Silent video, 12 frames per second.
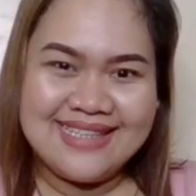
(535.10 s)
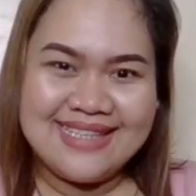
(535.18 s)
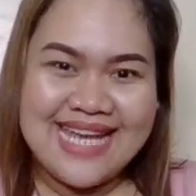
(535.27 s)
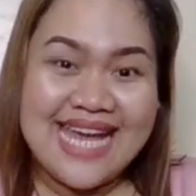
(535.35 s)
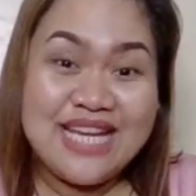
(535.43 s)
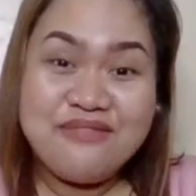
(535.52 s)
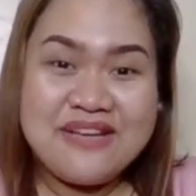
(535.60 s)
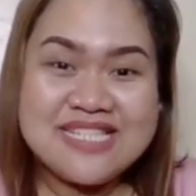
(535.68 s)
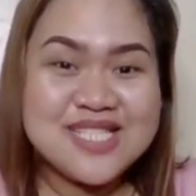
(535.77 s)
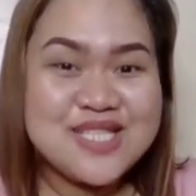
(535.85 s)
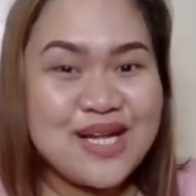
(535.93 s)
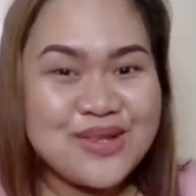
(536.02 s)
And if
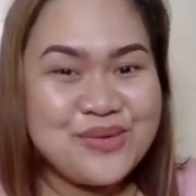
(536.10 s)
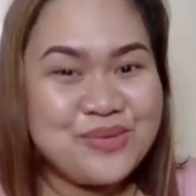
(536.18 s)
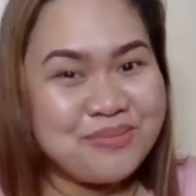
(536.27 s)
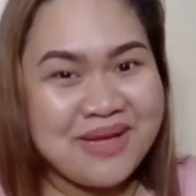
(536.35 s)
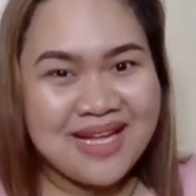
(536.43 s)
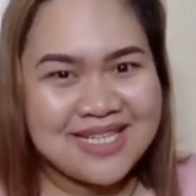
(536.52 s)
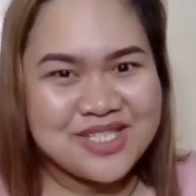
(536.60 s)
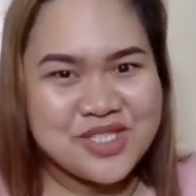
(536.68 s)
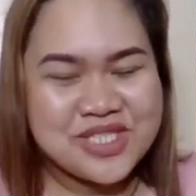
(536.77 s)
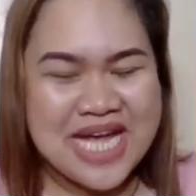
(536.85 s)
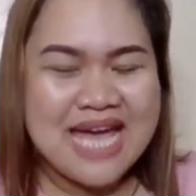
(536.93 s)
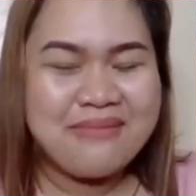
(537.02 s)
it's not too
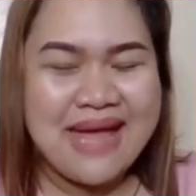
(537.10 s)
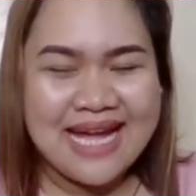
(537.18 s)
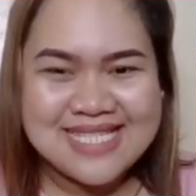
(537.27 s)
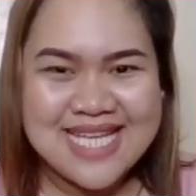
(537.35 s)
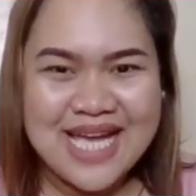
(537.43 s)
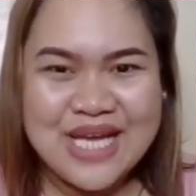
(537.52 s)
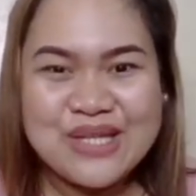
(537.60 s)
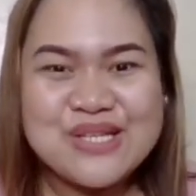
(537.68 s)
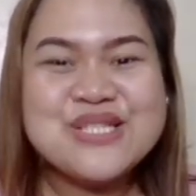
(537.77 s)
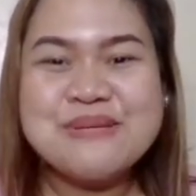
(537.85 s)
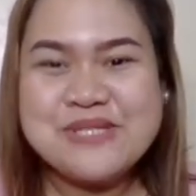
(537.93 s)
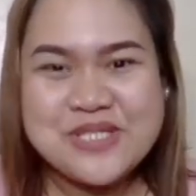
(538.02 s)
much, I'm asking you to
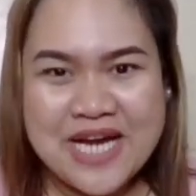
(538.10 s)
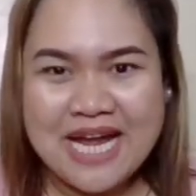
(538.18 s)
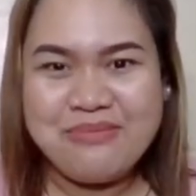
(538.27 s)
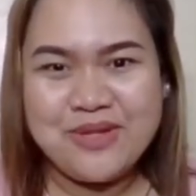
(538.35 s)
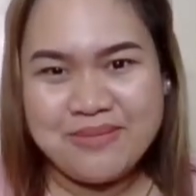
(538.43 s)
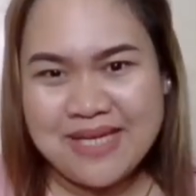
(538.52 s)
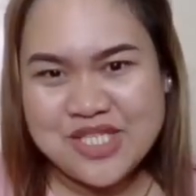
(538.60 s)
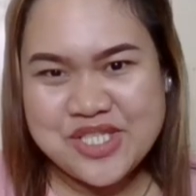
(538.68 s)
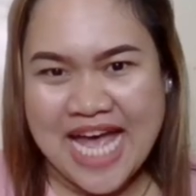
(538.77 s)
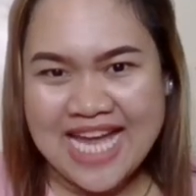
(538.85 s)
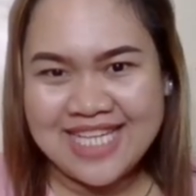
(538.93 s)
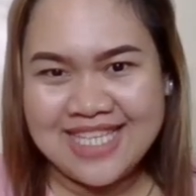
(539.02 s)
subscribe to my
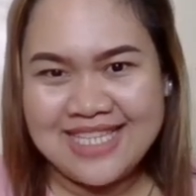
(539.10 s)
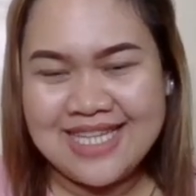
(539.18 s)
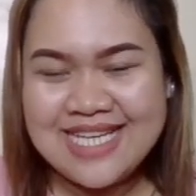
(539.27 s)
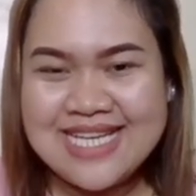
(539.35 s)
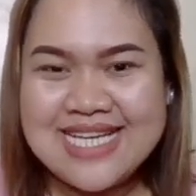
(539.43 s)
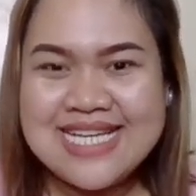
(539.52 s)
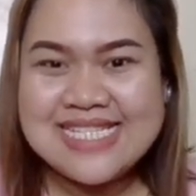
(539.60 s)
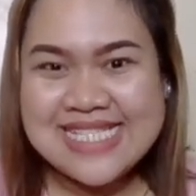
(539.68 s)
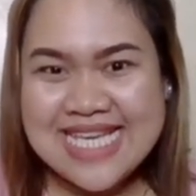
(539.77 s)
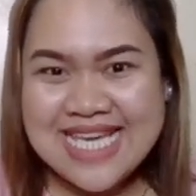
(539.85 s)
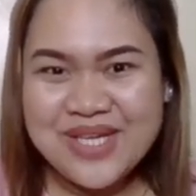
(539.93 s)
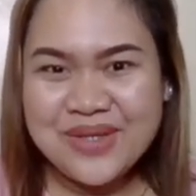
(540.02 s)
channel.
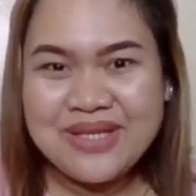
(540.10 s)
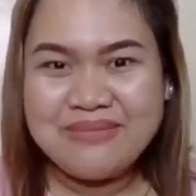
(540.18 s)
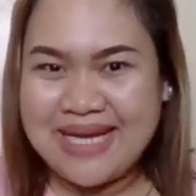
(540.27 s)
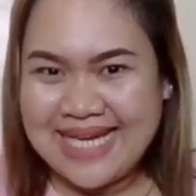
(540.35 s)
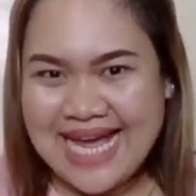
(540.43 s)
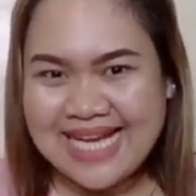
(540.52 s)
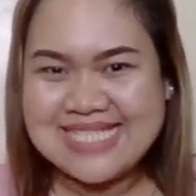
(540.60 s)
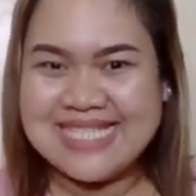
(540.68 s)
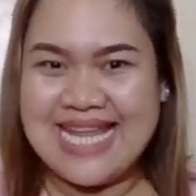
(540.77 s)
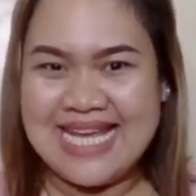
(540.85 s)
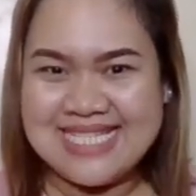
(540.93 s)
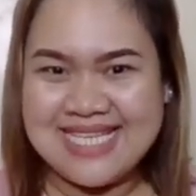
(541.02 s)
See you on my next
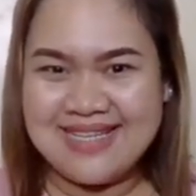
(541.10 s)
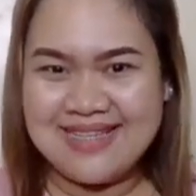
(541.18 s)
lesson.